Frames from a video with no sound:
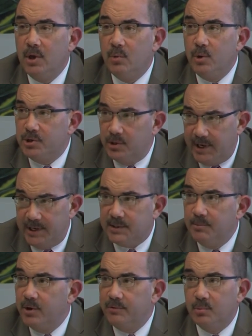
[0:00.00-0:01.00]
we took
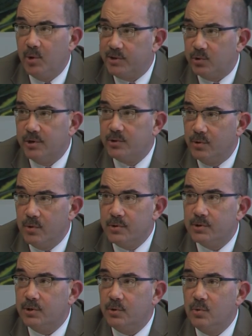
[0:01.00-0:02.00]
testimony from
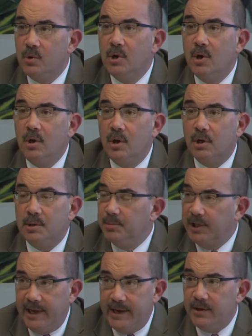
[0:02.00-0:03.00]
restaurateurs who
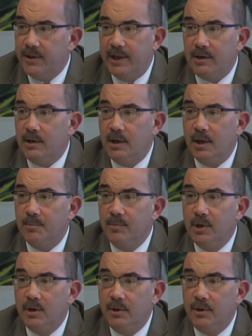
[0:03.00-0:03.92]
complained that um,